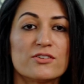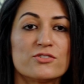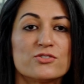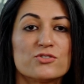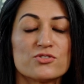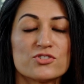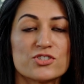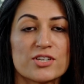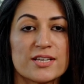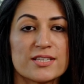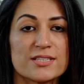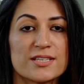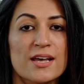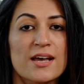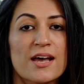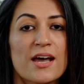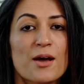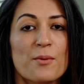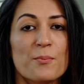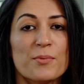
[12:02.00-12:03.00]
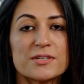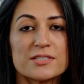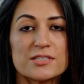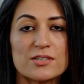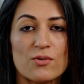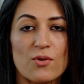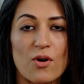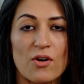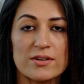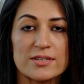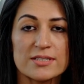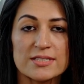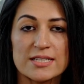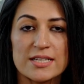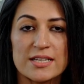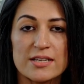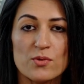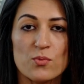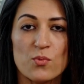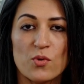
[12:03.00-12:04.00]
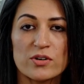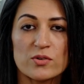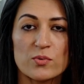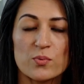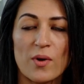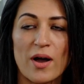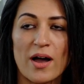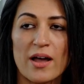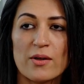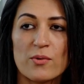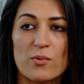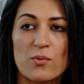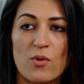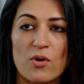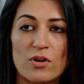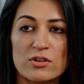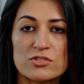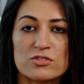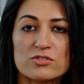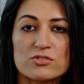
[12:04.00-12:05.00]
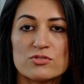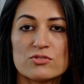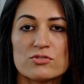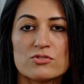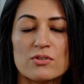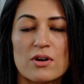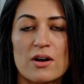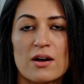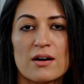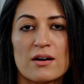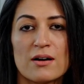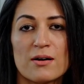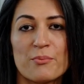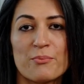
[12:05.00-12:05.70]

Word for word: TruChecks. But honestly, what I want to uh,